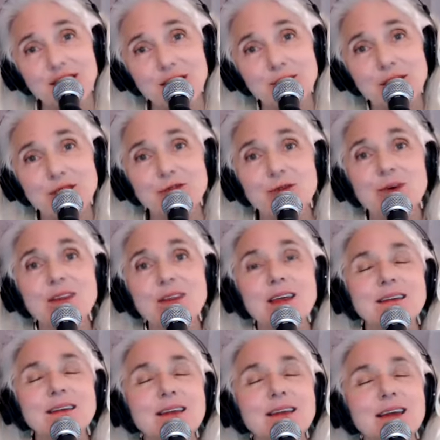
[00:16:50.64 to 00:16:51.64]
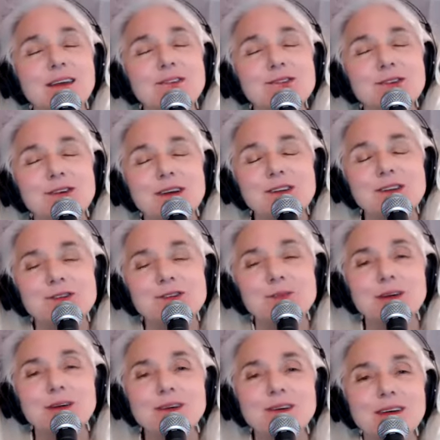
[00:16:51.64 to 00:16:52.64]
Before that, nature and
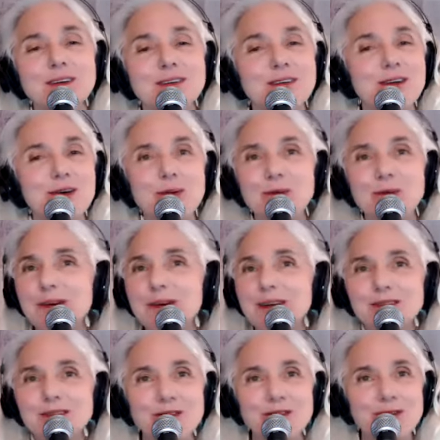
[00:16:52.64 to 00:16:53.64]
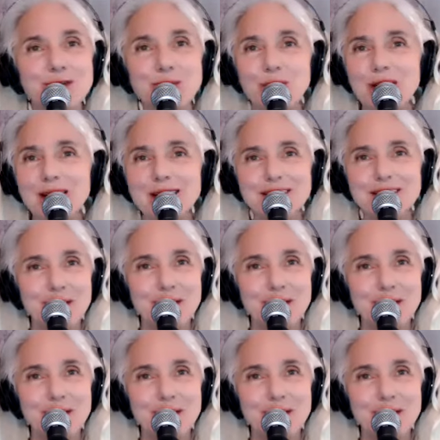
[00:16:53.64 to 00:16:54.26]
spirit were intertwined.